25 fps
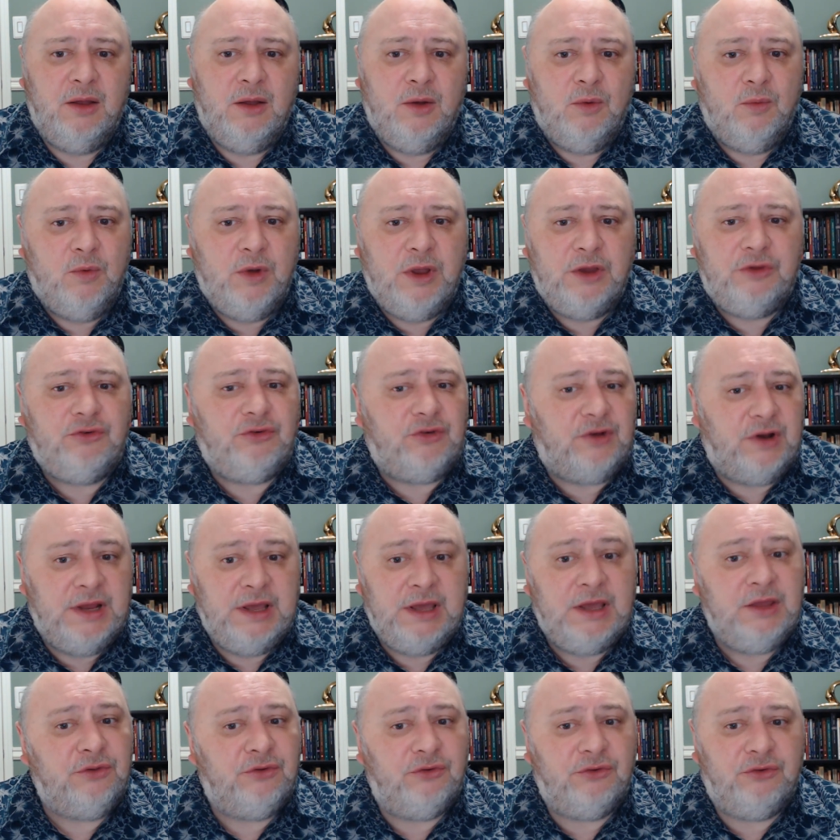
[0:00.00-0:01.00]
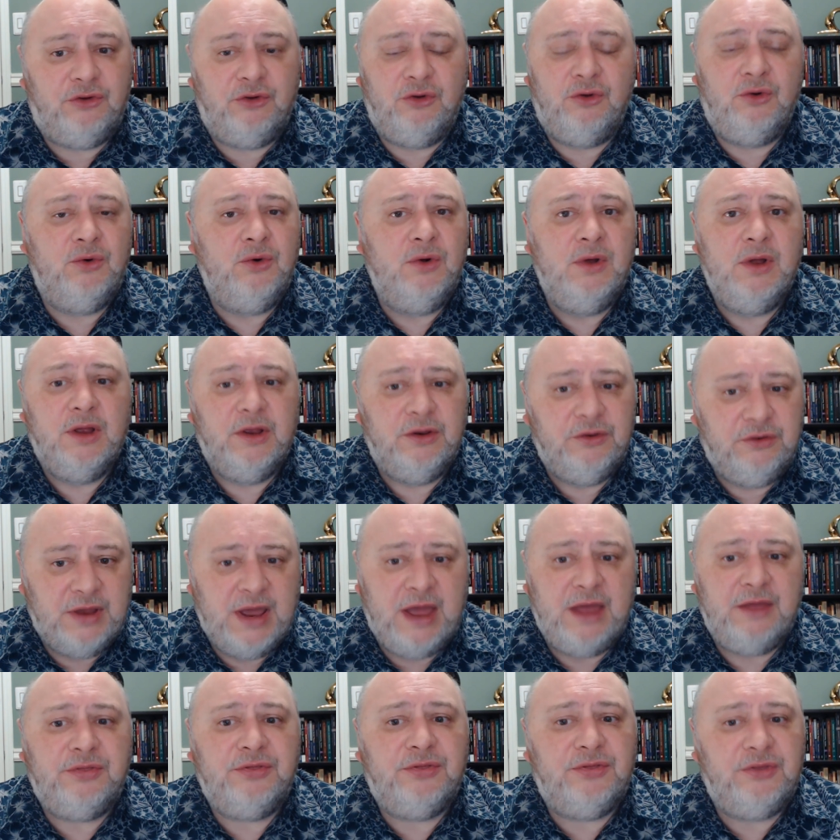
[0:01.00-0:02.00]
which leads to
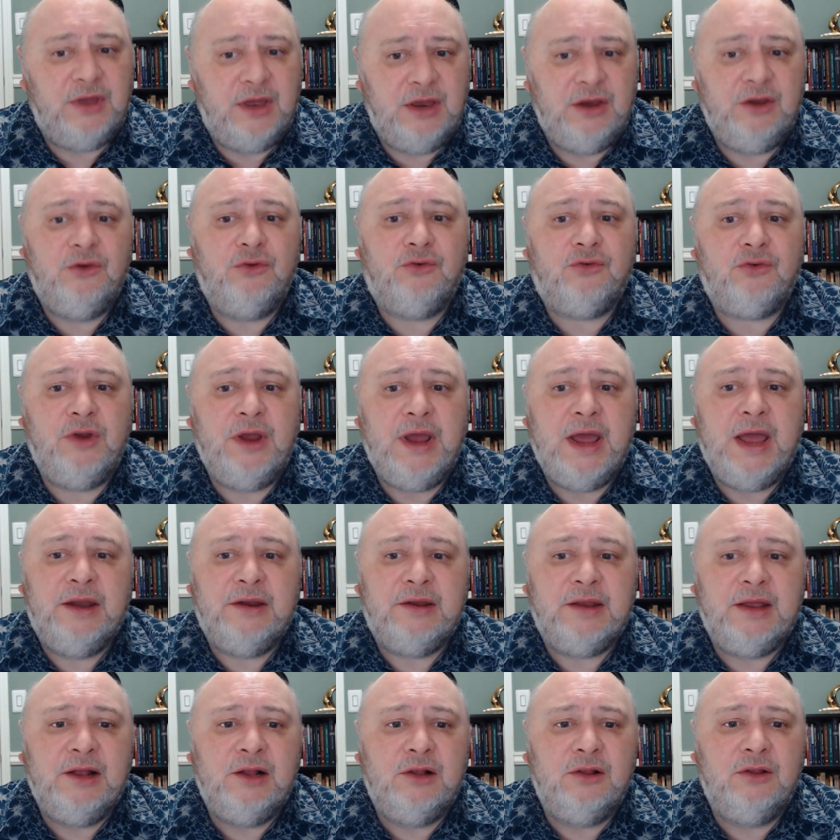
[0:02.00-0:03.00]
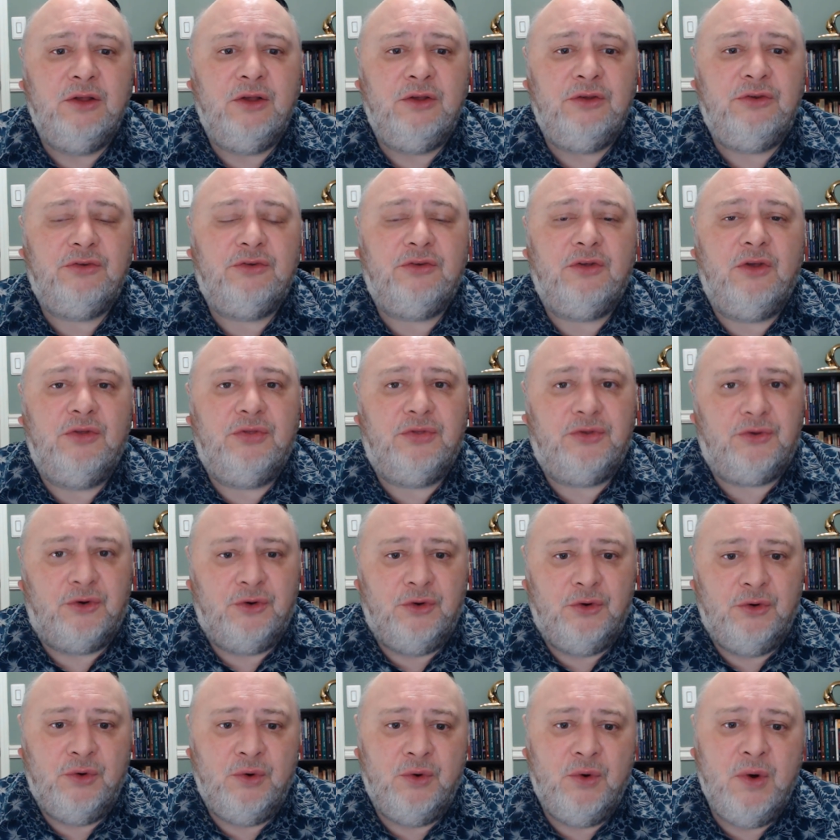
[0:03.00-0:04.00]
death, injury, and illness
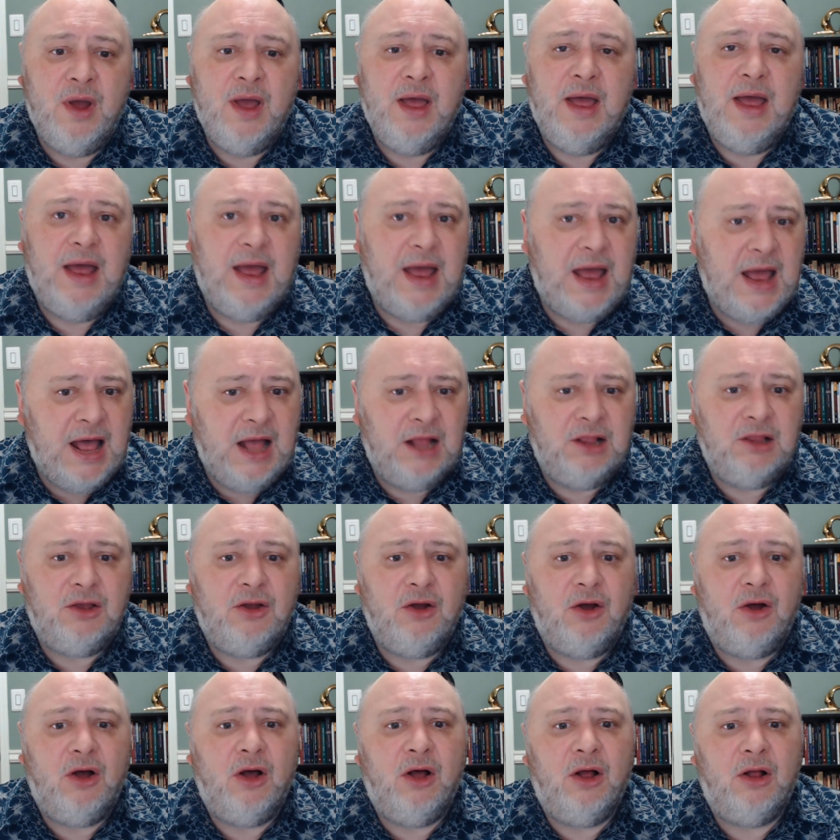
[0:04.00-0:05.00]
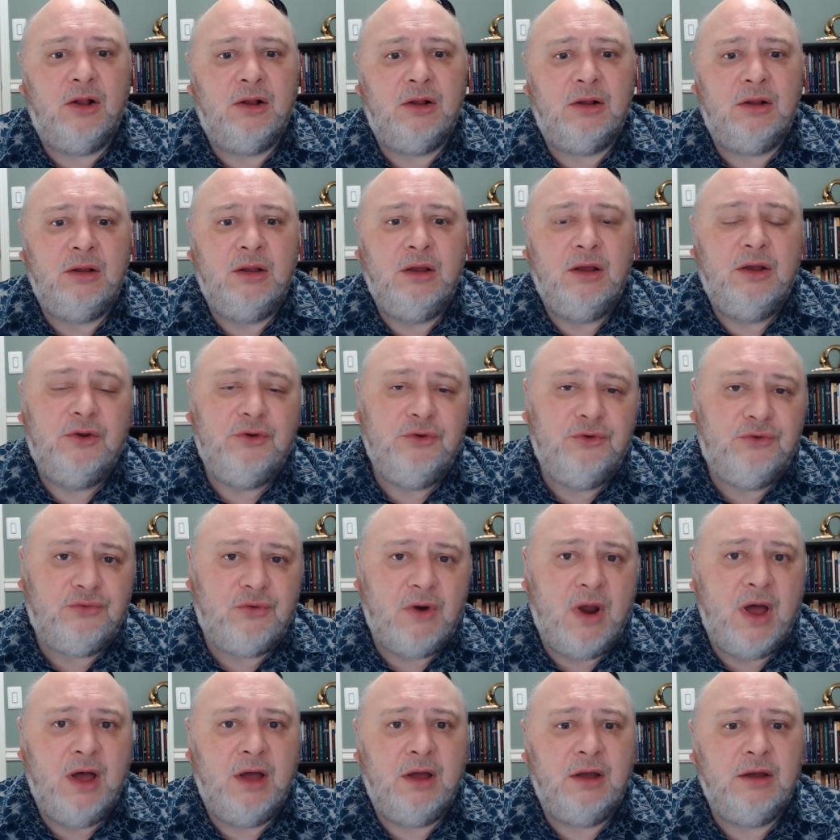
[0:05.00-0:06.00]
through alcohol,
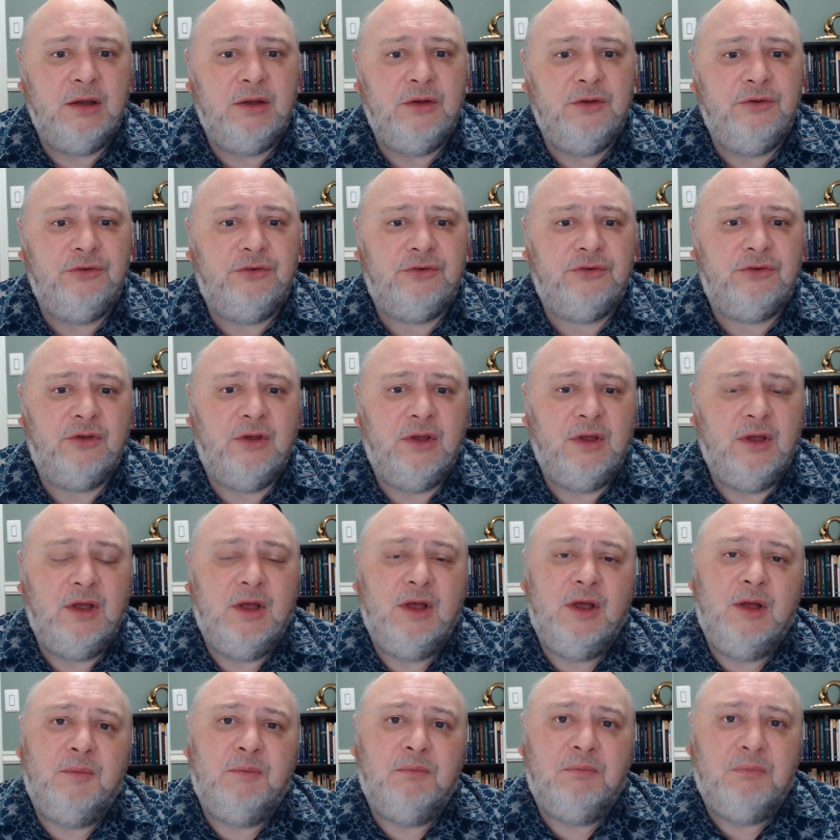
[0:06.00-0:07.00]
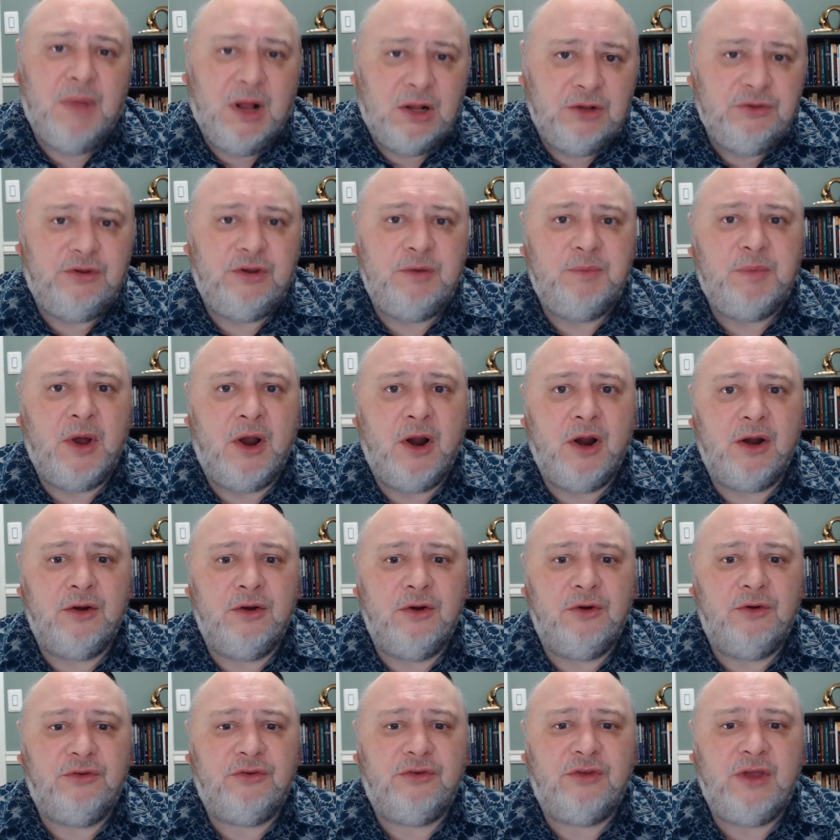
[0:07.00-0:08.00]
drugs,
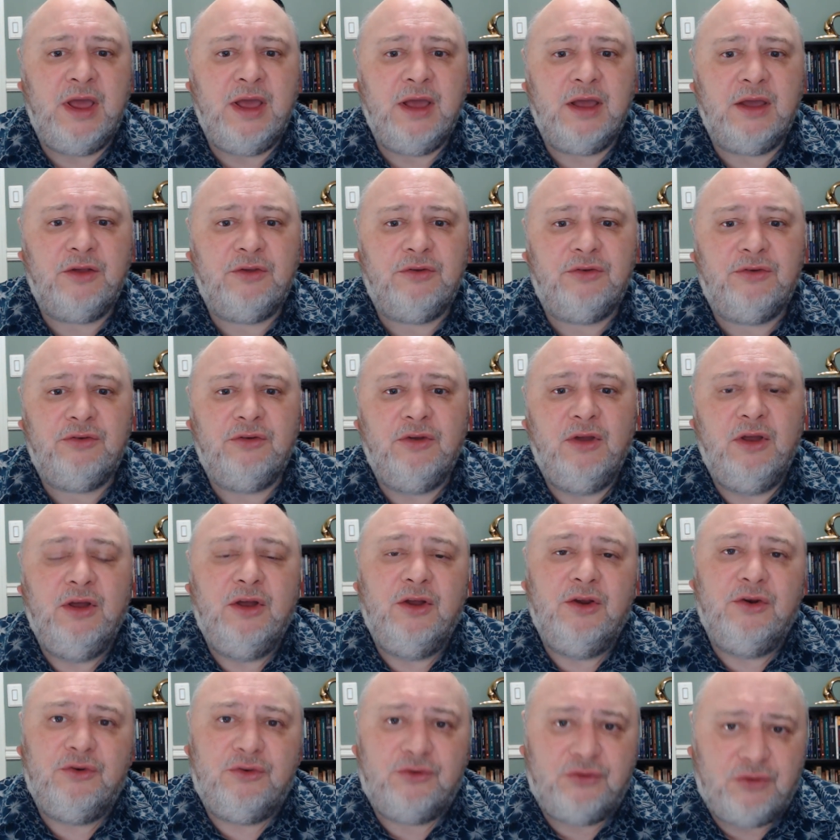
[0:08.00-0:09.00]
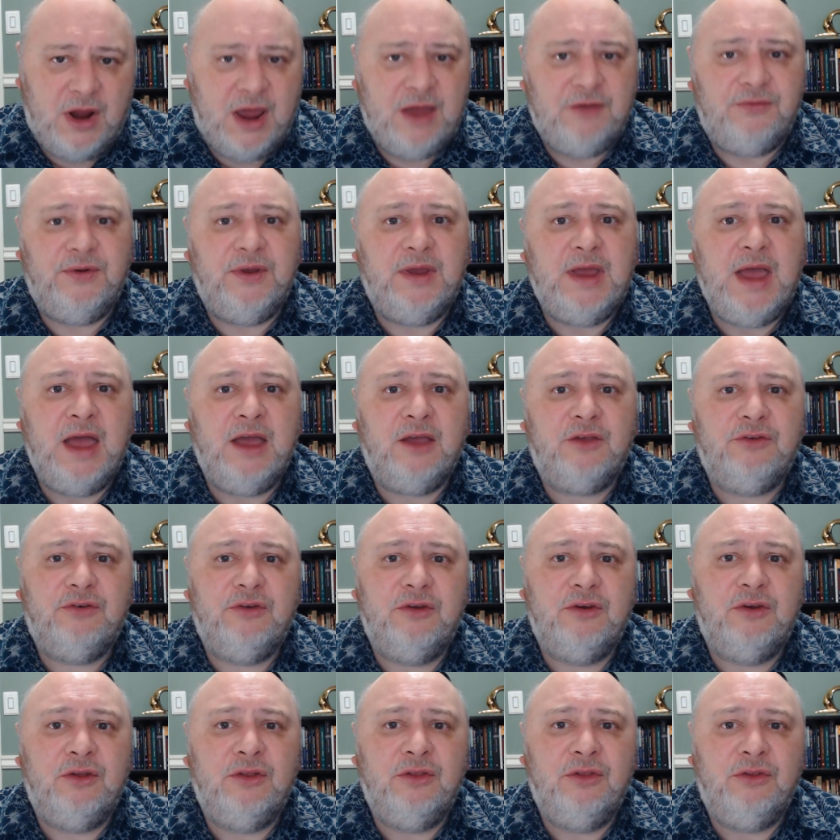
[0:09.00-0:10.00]
multi-partner sex, traffic
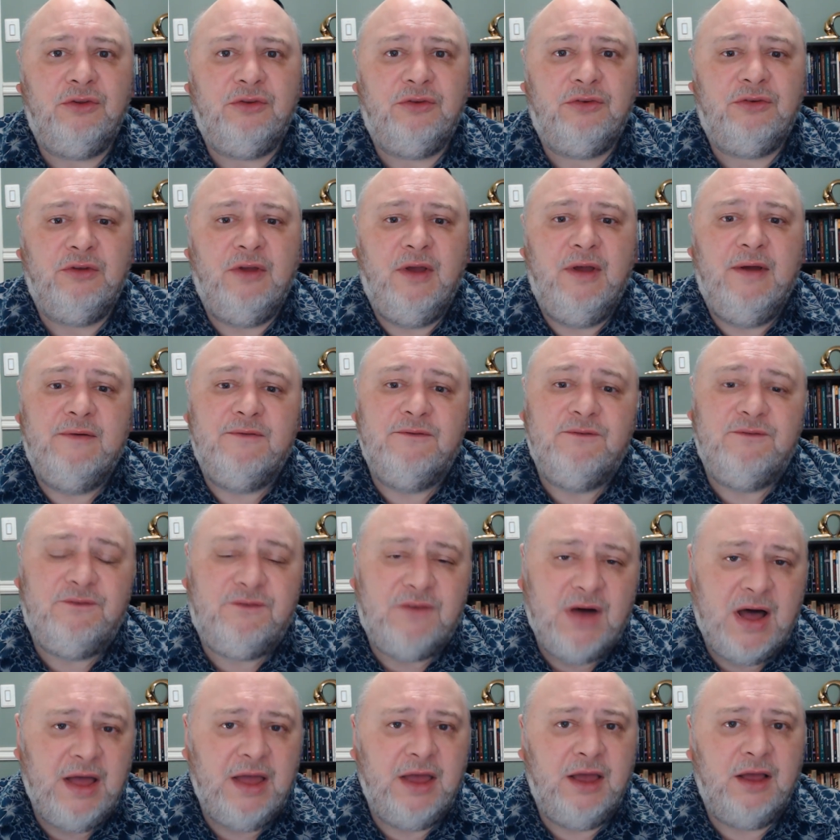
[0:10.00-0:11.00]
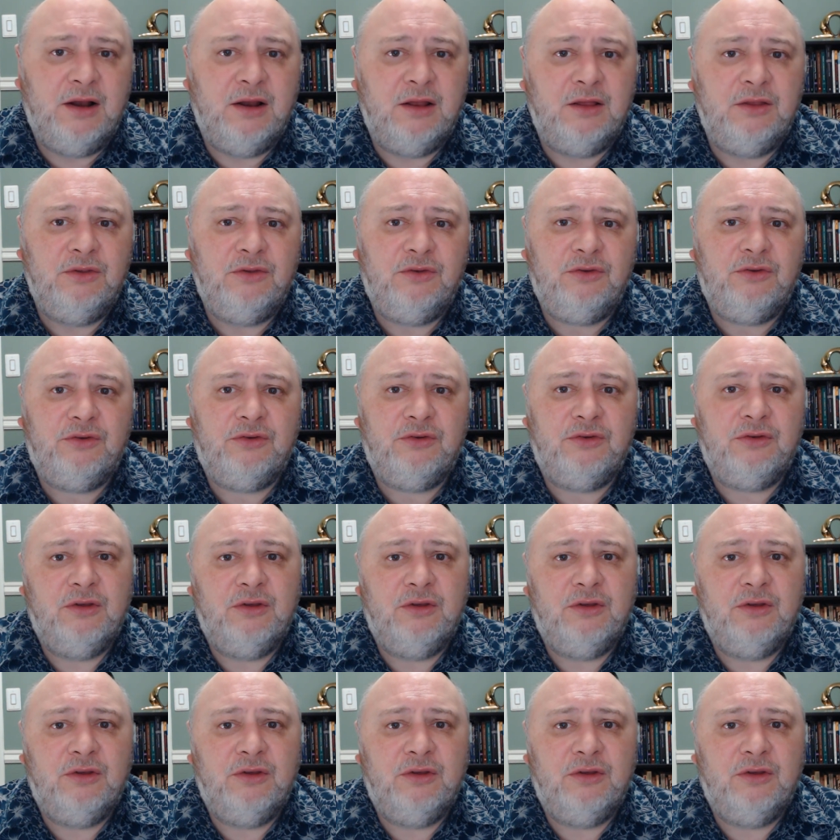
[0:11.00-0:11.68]
accidents, violence,